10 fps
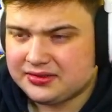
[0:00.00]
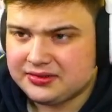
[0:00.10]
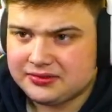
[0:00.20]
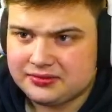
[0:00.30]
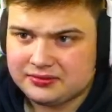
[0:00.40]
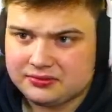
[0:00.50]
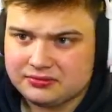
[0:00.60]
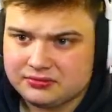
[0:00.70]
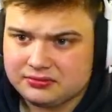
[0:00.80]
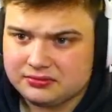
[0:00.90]

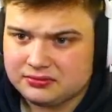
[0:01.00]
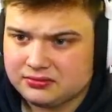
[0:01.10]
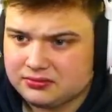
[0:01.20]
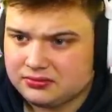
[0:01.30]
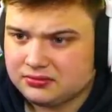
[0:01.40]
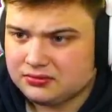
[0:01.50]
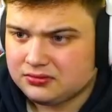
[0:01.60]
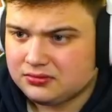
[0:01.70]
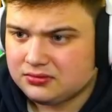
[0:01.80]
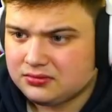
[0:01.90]

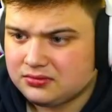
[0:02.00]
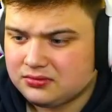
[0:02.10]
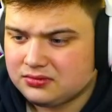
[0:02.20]
Nobody speaks.